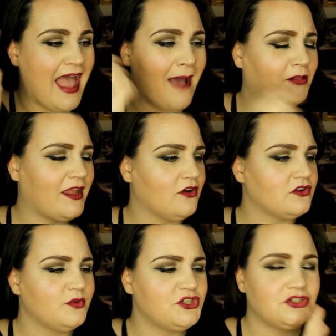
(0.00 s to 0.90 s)

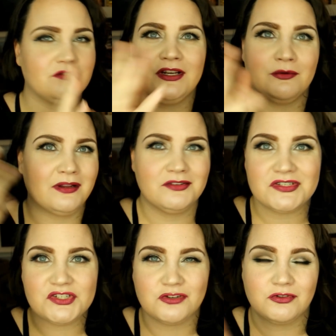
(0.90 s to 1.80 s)
applicators, which, you know, I
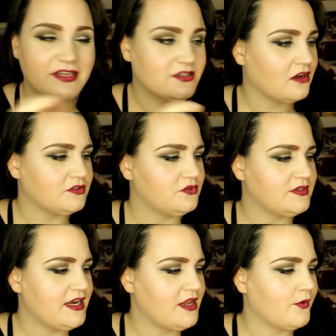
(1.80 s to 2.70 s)
just generally toss
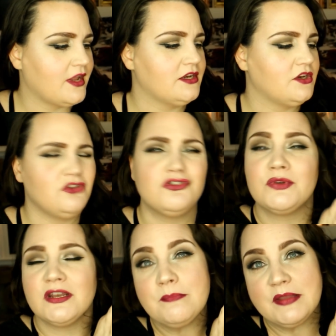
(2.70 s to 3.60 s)
those anyway, and you
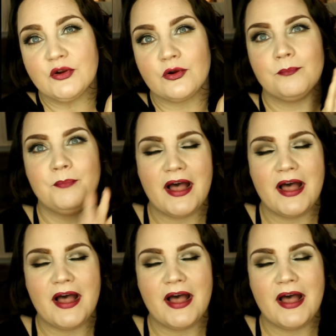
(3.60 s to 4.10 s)
don't get a mirror,